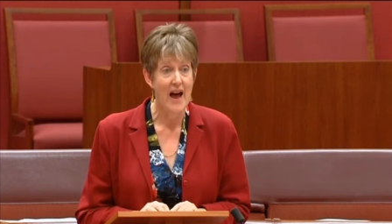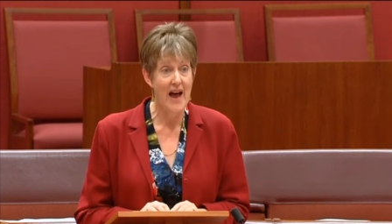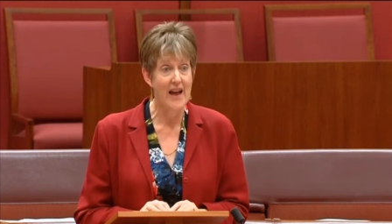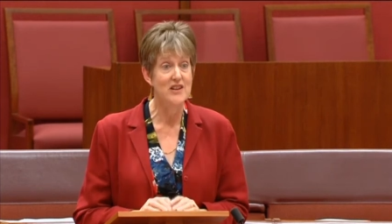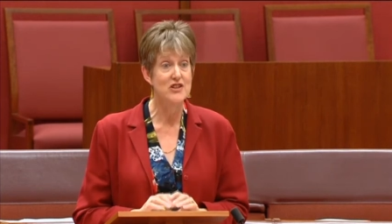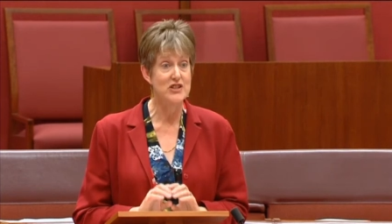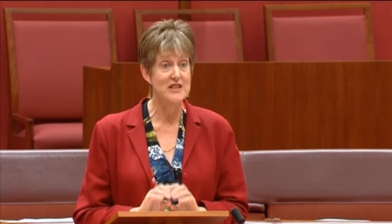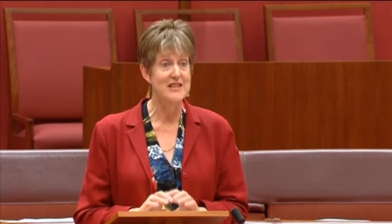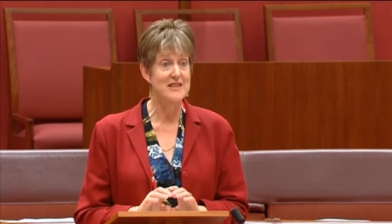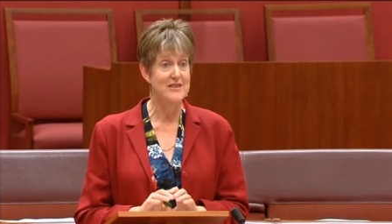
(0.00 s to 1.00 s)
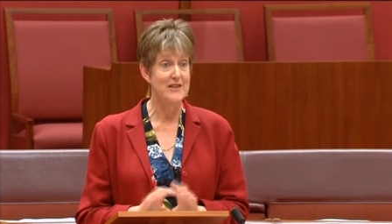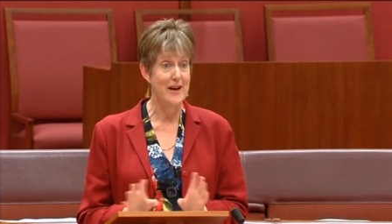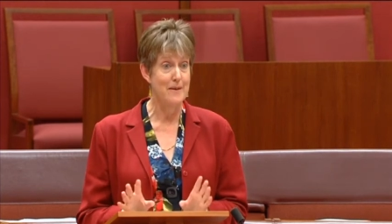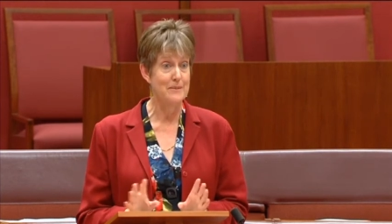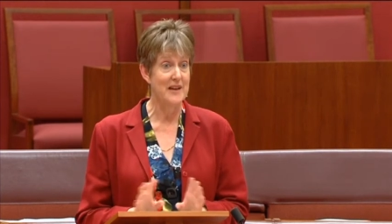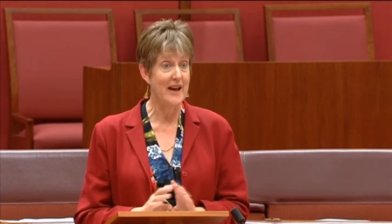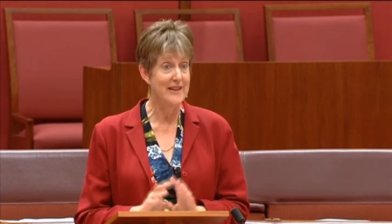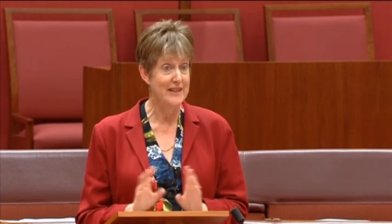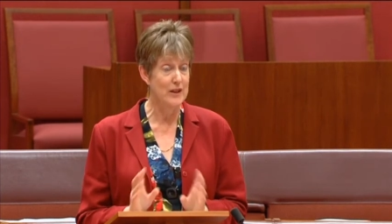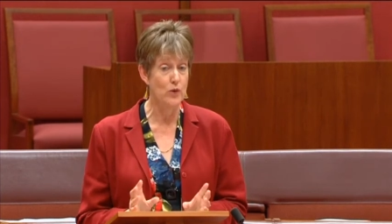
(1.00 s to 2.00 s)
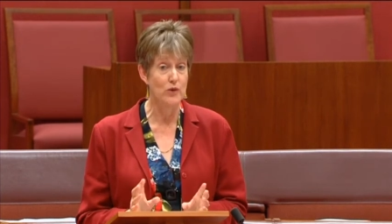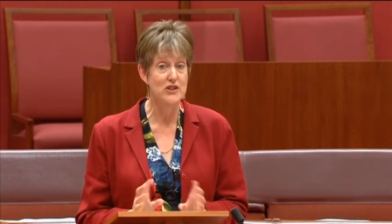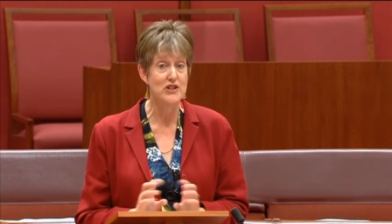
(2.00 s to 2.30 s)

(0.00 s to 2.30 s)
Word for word: and she didn't um, cut any corners.